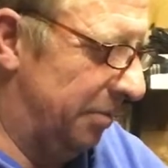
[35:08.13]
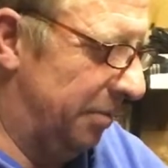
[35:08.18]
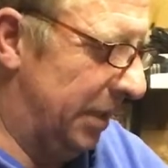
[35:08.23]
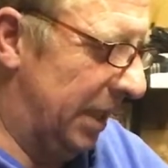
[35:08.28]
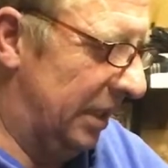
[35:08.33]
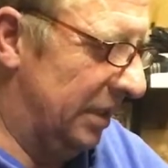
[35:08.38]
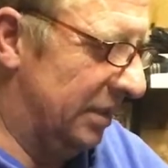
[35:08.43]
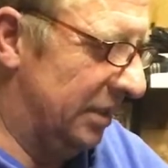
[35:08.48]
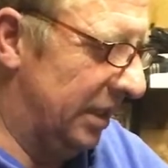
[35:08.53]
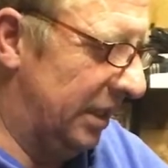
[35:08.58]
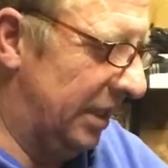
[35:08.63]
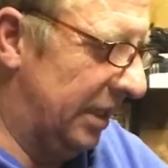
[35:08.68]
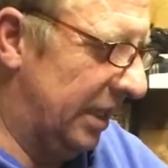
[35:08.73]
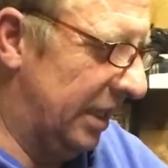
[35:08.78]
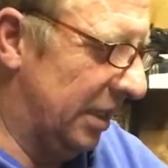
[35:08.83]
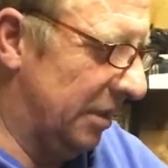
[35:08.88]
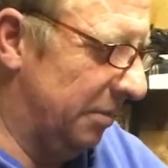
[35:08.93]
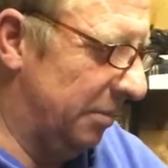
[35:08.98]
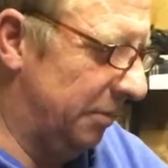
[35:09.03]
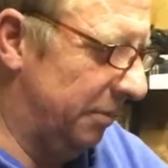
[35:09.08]
PC
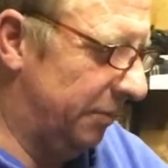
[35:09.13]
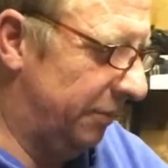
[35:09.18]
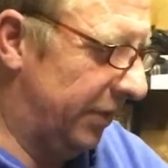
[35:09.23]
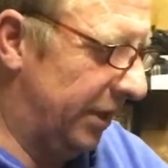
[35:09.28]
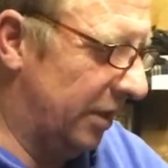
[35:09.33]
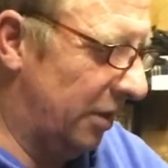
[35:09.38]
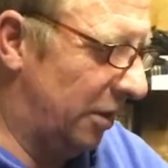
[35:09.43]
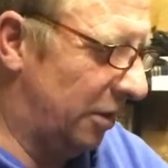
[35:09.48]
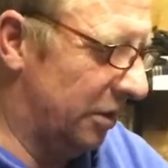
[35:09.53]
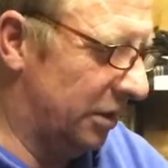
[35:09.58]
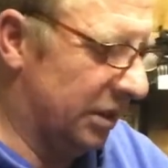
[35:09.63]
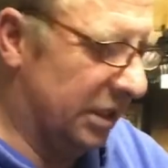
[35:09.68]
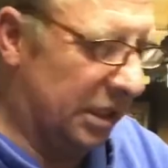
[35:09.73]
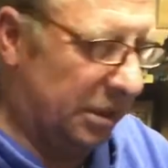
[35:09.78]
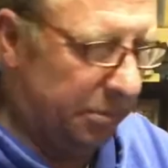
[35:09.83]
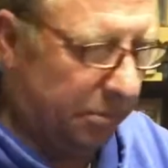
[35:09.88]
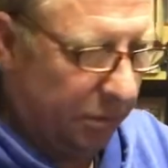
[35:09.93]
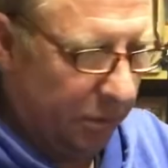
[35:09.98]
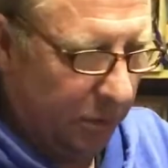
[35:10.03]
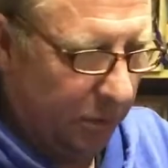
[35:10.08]
game,
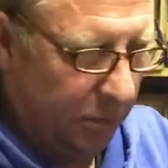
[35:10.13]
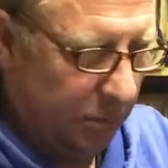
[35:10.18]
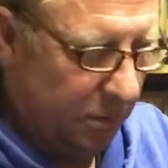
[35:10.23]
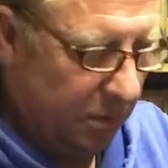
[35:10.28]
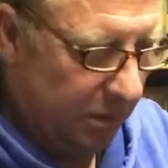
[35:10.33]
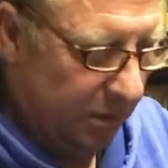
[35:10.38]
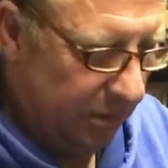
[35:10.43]
VRC Pro.